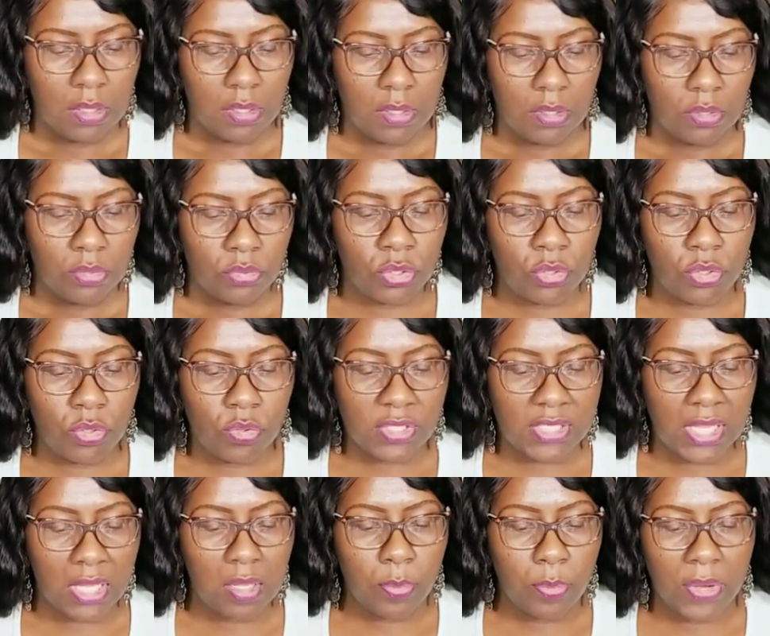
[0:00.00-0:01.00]
Do you
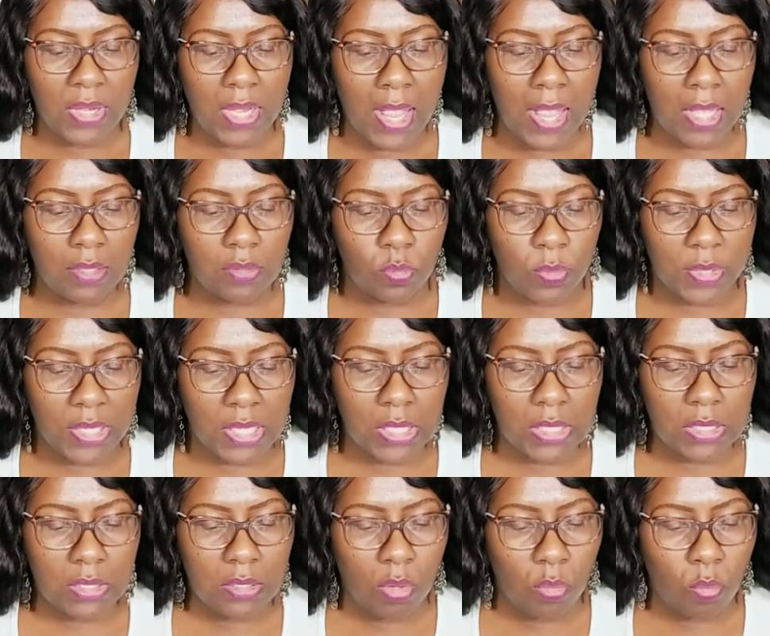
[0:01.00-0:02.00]
celebrate
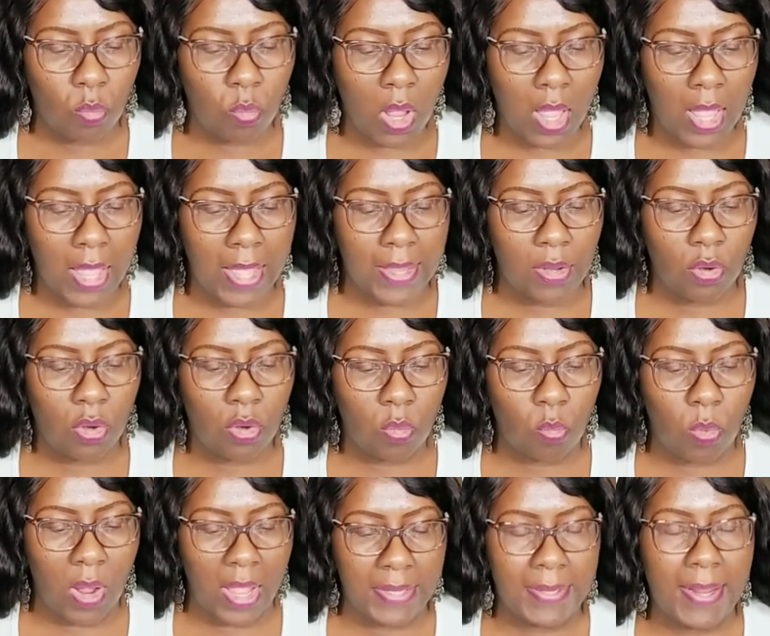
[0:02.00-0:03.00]
Halloween? Why or
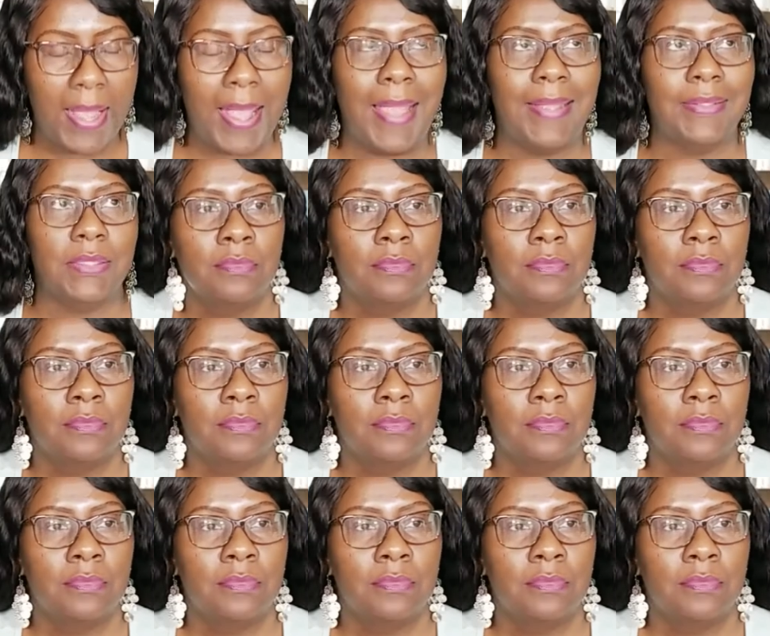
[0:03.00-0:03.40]
why not?